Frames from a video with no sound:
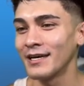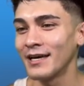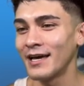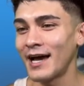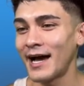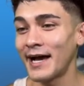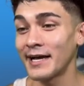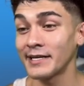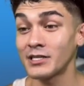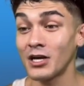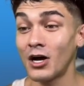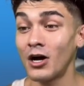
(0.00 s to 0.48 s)

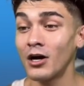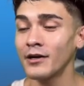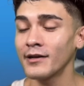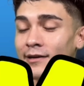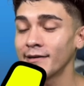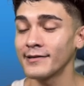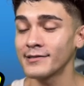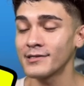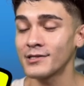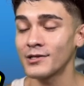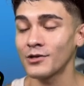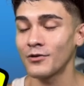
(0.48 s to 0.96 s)
I saw on
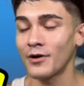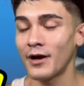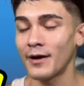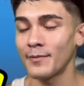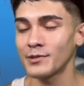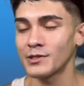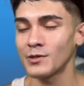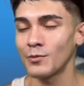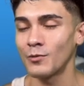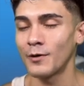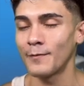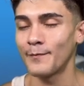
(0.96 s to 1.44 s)
Instagram
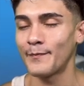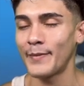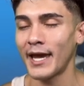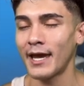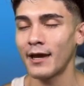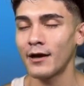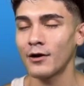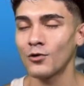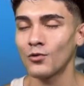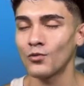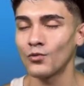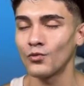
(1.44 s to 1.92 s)
someone paint
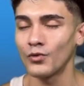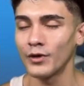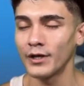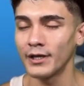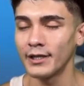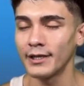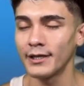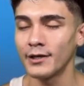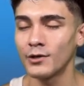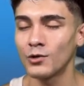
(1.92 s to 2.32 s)
a really